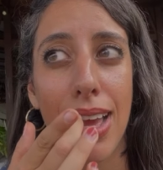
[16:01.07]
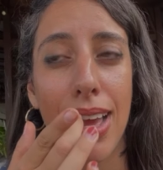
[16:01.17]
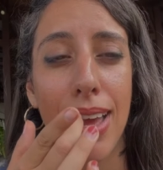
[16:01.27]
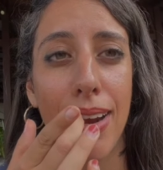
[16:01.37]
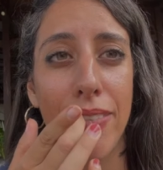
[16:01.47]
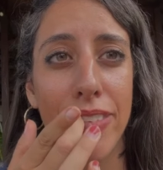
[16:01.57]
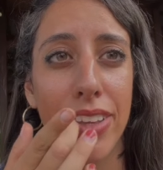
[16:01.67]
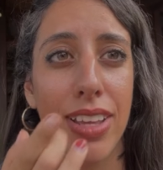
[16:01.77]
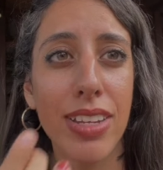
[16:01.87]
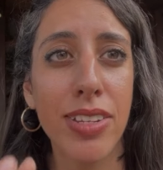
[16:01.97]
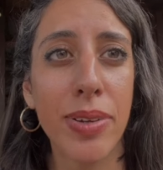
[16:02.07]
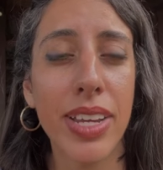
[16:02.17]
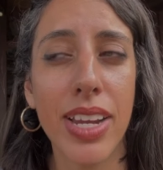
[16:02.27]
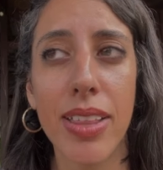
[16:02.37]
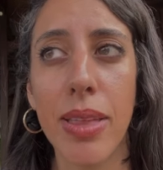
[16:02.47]
I don't feel like doing
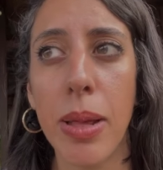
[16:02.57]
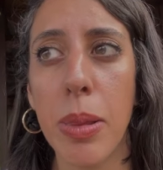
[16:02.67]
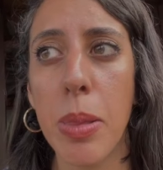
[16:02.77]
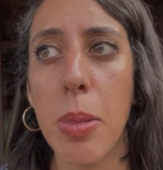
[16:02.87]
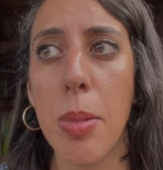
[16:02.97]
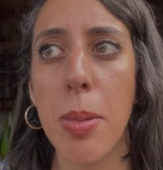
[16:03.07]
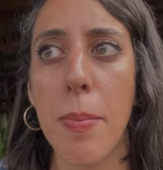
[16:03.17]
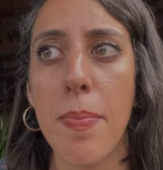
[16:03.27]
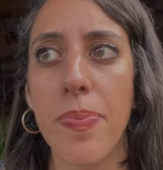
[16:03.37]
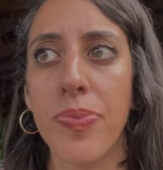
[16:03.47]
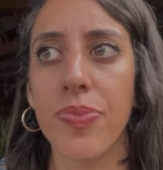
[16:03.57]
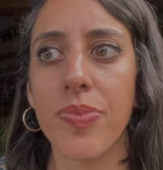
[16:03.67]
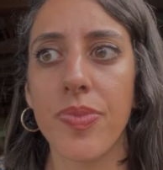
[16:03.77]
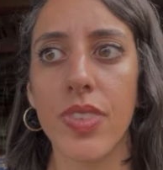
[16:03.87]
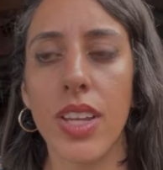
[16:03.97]
anything.
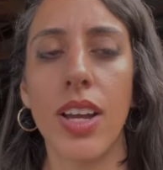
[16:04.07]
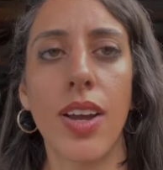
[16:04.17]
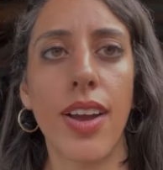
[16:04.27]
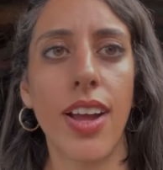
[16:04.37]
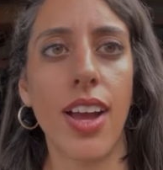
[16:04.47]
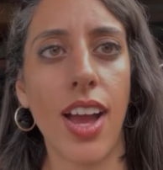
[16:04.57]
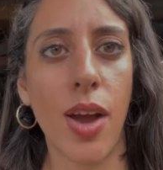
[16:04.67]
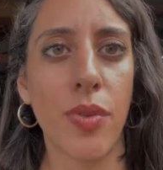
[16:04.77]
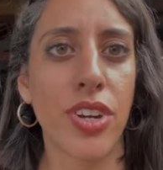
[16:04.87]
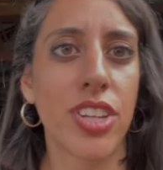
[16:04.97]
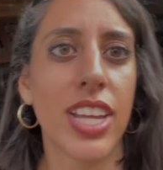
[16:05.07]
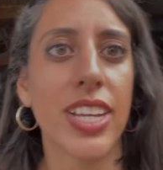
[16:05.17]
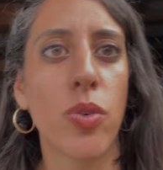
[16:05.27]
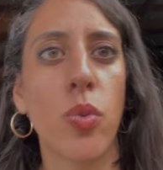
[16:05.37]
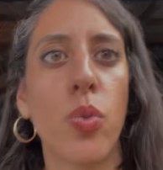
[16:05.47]
I wonder, like,
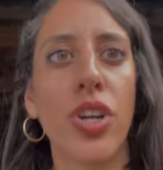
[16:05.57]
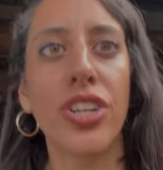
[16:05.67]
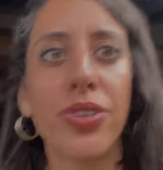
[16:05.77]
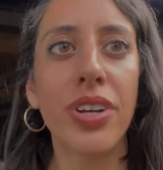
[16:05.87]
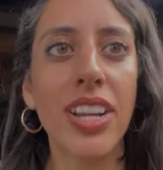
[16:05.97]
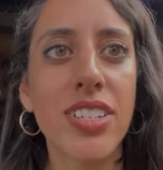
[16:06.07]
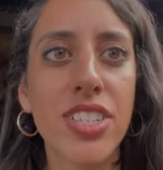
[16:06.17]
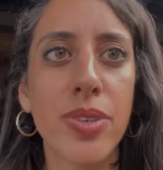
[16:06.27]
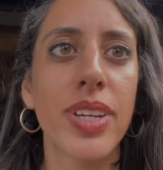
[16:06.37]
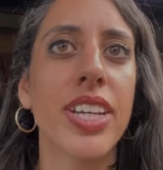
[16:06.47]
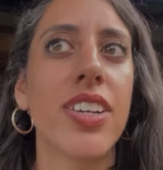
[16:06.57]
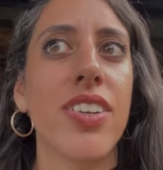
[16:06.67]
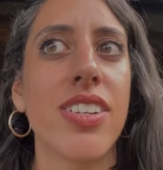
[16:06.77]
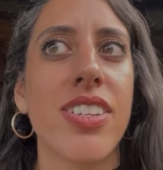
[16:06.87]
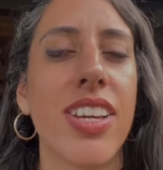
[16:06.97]
what are you guys doing on
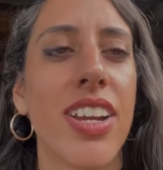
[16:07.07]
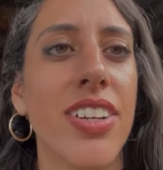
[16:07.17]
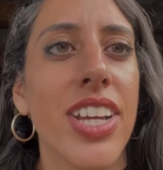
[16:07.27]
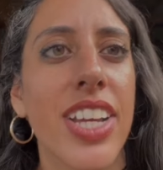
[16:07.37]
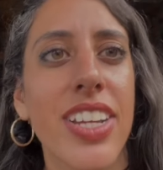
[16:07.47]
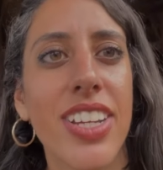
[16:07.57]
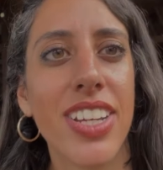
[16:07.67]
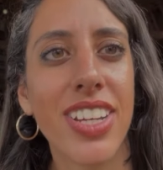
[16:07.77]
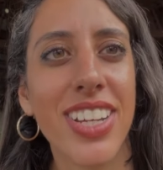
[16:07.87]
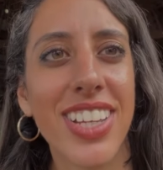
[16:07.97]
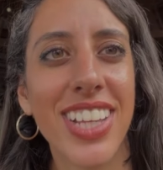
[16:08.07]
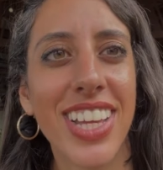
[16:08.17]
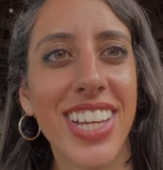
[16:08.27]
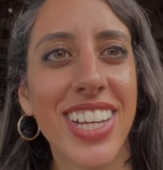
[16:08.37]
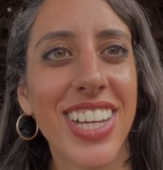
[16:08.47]
a Saturday?
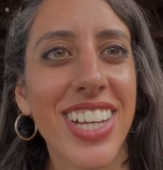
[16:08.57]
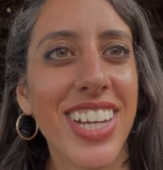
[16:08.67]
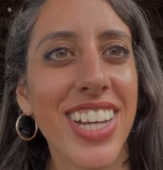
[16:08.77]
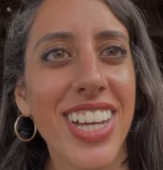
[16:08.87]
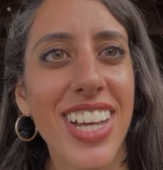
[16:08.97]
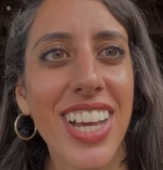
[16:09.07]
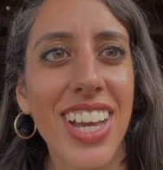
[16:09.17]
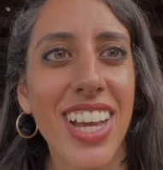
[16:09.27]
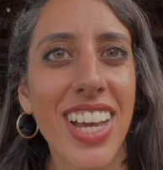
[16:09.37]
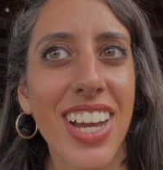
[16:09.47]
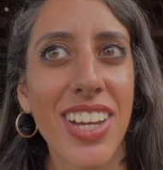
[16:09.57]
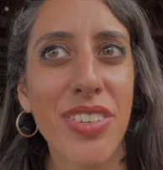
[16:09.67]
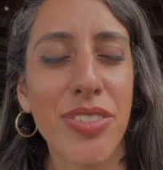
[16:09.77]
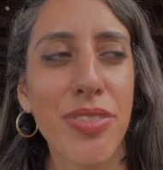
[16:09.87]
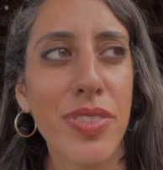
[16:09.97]
Like, I
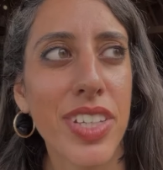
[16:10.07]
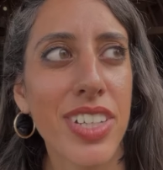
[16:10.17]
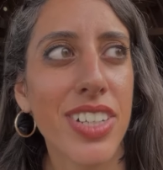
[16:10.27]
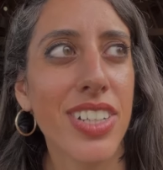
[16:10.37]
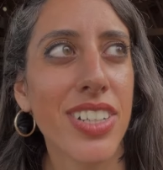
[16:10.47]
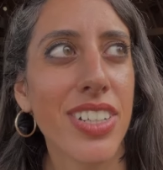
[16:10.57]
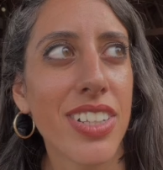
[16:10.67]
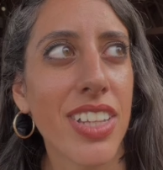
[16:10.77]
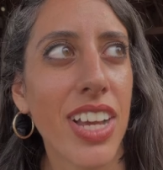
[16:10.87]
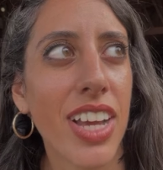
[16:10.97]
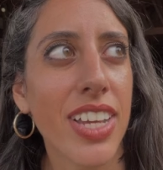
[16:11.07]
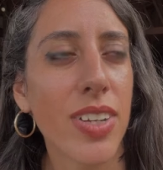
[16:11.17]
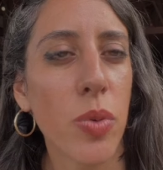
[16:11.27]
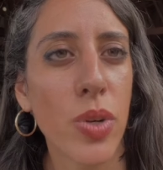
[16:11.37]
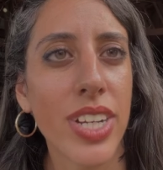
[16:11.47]
don't feel like
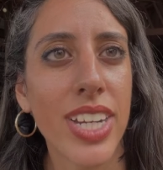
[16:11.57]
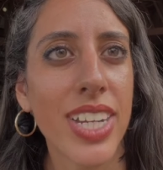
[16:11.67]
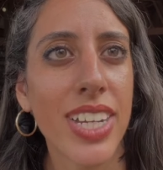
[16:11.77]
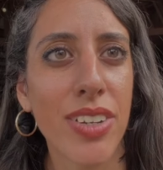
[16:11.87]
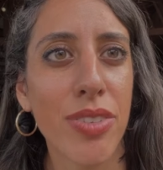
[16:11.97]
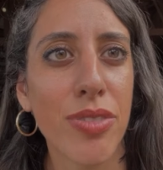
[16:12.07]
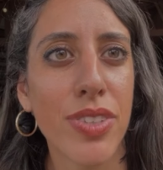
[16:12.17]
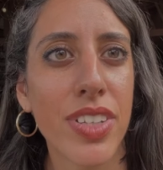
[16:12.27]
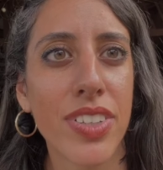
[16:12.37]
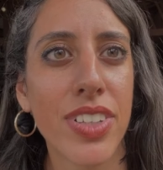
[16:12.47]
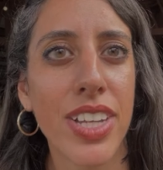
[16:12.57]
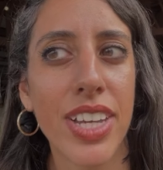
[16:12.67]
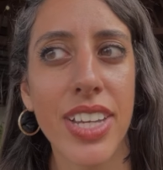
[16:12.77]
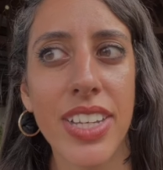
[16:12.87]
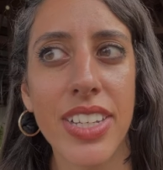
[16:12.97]
working. I don't feel
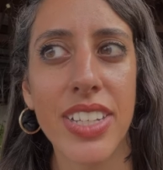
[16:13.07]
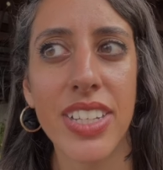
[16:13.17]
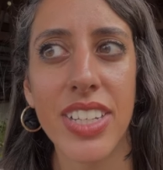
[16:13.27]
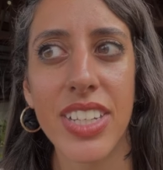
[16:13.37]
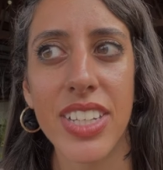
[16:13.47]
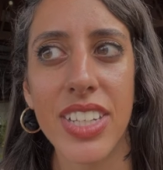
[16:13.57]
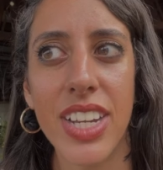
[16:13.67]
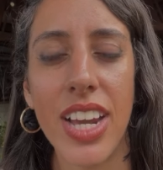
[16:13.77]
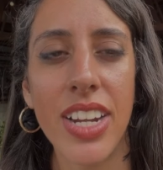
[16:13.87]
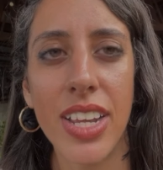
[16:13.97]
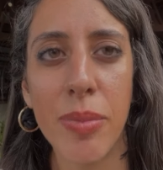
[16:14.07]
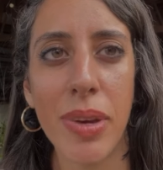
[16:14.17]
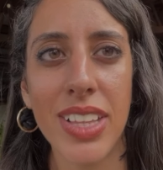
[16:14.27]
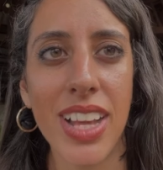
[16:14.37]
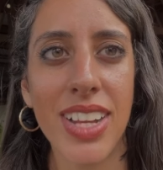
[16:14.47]
like editing
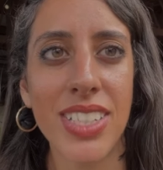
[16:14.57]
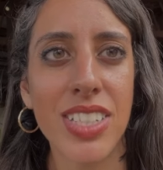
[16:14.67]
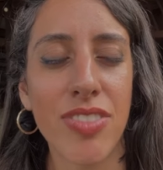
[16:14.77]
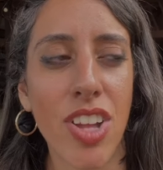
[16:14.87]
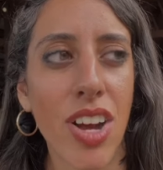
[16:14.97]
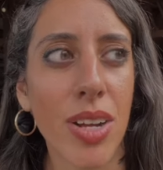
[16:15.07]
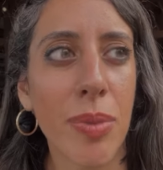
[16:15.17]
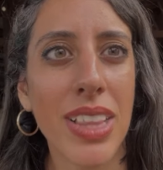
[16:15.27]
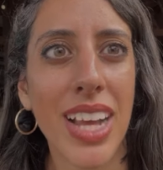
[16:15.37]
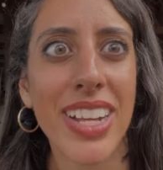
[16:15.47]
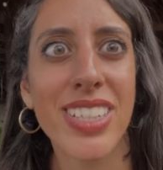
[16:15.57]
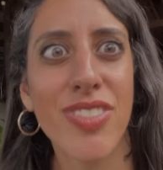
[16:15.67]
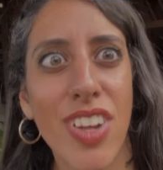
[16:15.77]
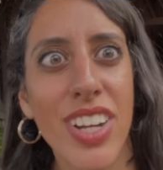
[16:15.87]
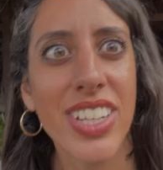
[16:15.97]
my last vlog. My last
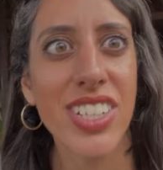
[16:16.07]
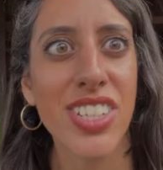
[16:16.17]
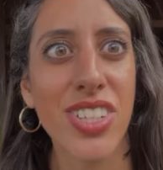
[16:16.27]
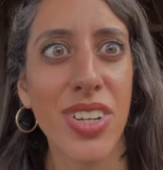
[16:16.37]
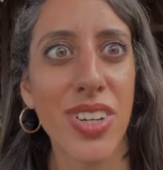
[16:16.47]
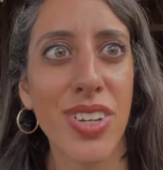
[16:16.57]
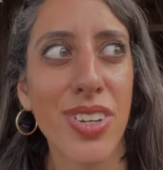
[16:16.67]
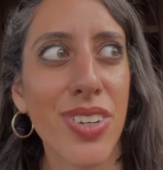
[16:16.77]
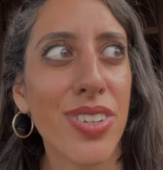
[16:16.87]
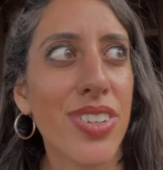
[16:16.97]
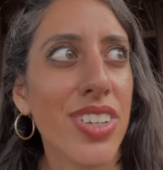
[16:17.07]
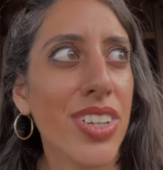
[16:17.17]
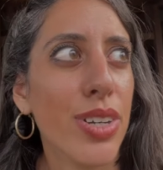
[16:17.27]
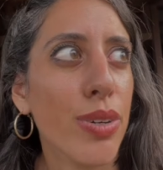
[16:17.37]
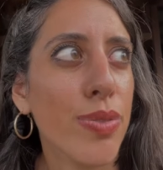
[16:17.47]
vlog is so
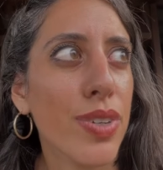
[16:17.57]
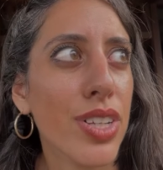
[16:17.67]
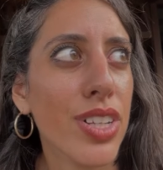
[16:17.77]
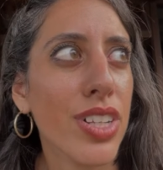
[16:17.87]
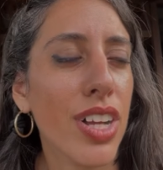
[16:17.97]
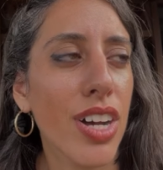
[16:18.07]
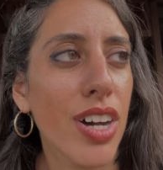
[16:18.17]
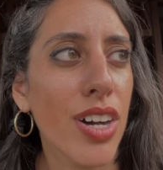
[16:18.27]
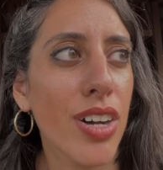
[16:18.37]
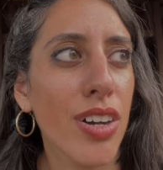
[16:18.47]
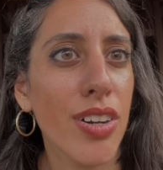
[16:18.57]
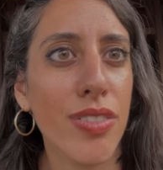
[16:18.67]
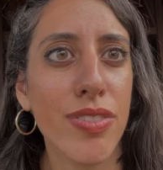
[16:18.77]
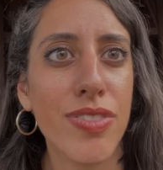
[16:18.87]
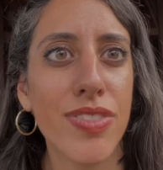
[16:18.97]
full of
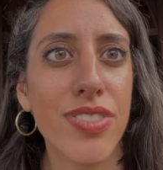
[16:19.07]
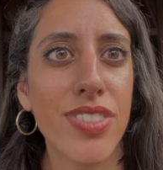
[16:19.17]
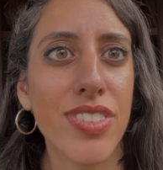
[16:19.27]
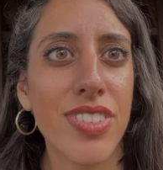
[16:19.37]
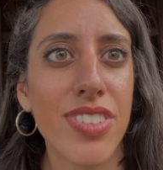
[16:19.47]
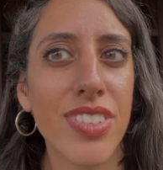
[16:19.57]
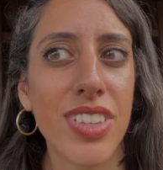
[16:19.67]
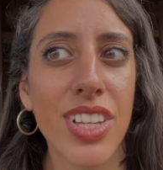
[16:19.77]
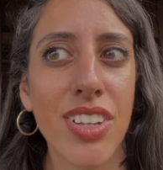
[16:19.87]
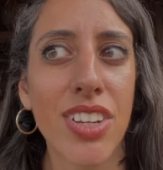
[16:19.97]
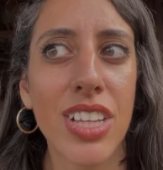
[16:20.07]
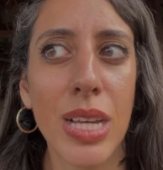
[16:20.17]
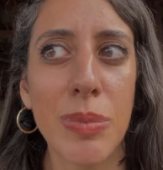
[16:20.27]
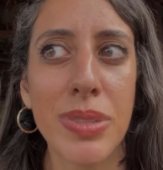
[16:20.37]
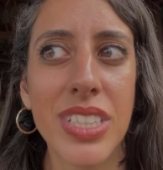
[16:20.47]
little
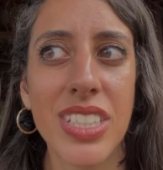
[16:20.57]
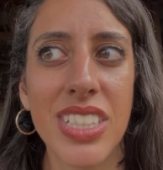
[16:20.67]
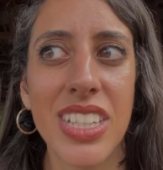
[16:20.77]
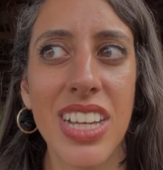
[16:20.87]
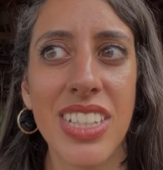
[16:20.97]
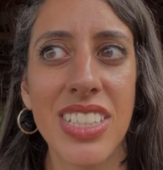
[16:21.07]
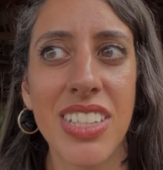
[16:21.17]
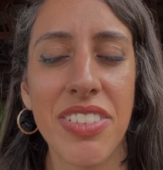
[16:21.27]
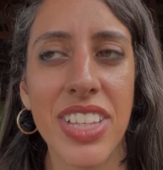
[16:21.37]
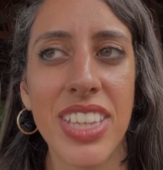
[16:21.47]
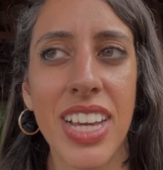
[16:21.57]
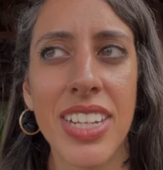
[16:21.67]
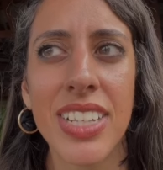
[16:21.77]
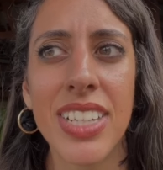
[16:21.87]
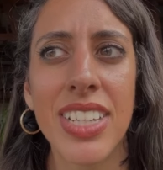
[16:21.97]
clips and stuff like that.
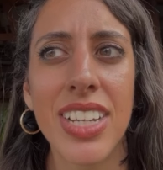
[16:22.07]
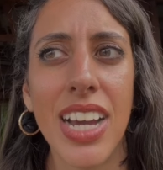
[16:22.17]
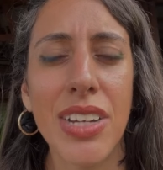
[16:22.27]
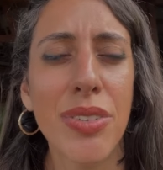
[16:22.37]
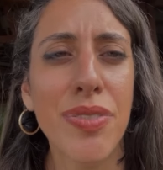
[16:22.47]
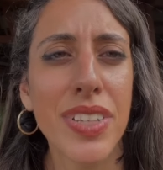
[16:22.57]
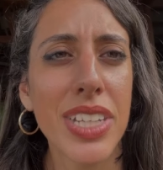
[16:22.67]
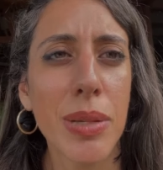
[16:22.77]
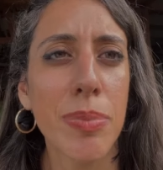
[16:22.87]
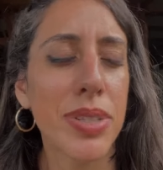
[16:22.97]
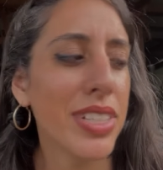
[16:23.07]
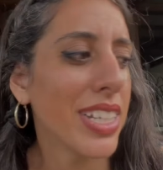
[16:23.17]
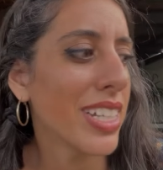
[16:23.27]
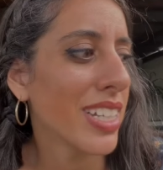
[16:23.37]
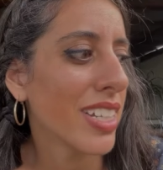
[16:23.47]
I don't feel like pulling
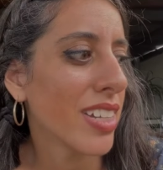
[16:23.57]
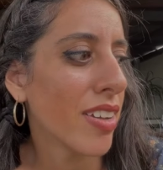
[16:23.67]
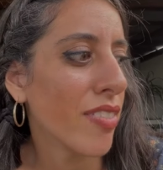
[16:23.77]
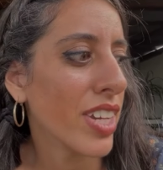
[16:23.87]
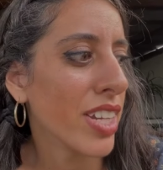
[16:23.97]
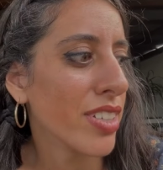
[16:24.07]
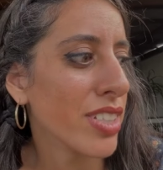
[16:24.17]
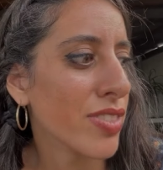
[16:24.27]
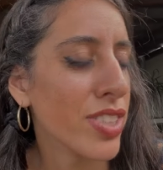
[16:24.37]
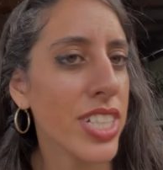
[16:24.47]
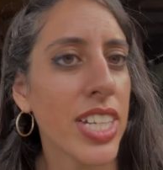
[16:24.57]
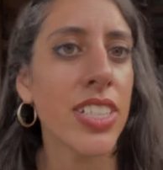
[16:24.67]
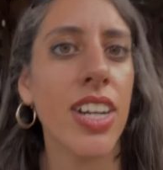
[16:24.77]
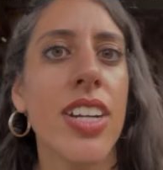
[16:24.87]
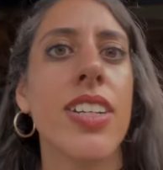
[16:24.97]
videos for
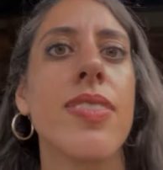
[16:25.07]
TikTok.